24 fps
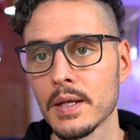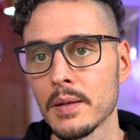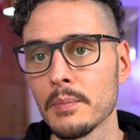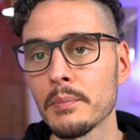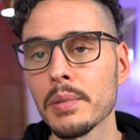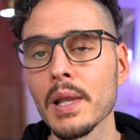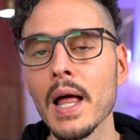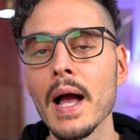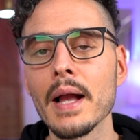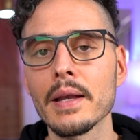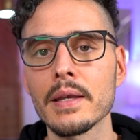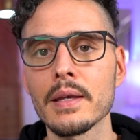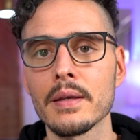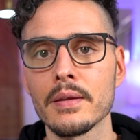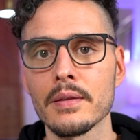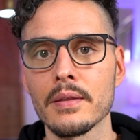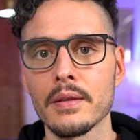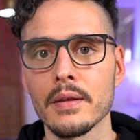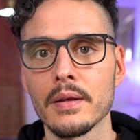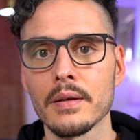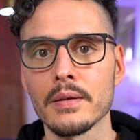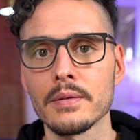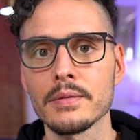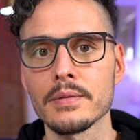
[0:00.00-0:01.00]
and blocking
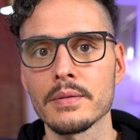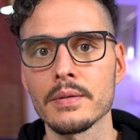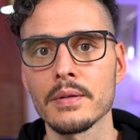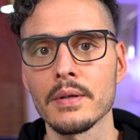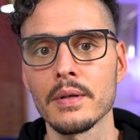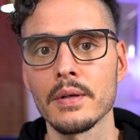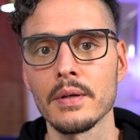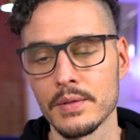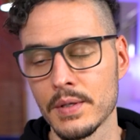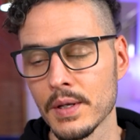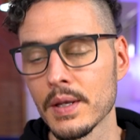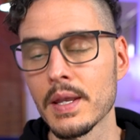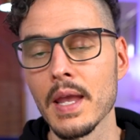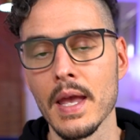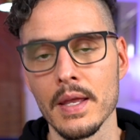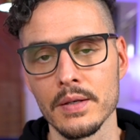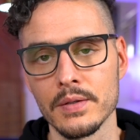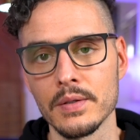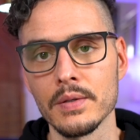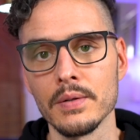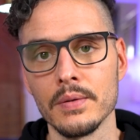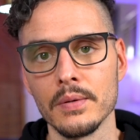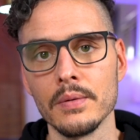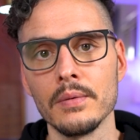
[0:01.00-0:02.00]
things to
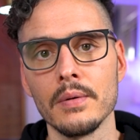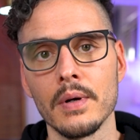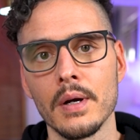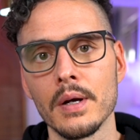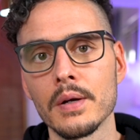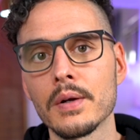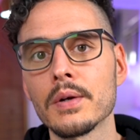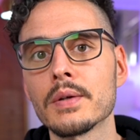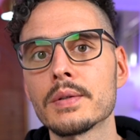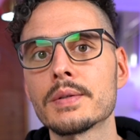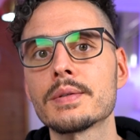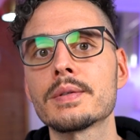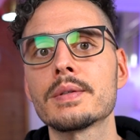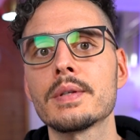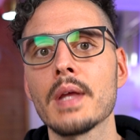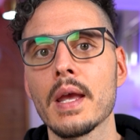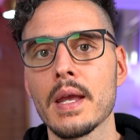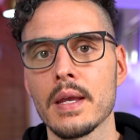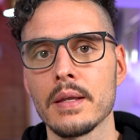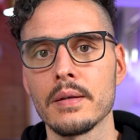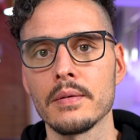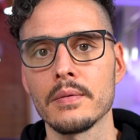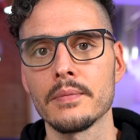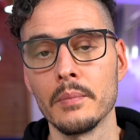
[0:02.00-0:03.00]
get to a good
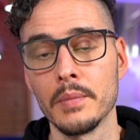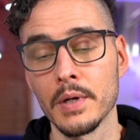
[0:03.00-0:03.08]
state.